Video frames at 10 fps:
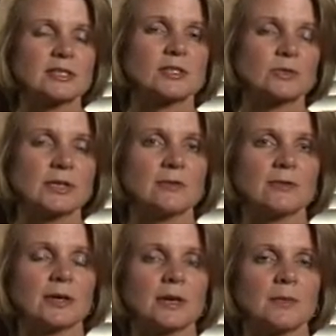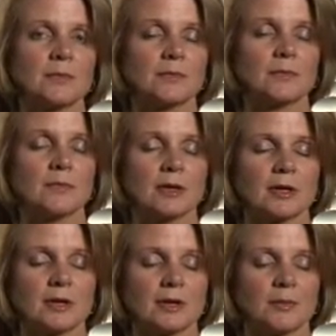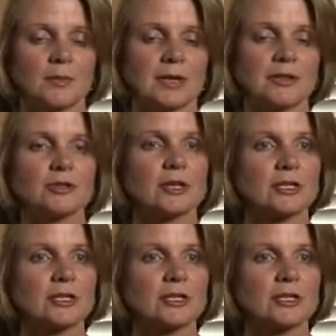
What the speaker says: Since we have made the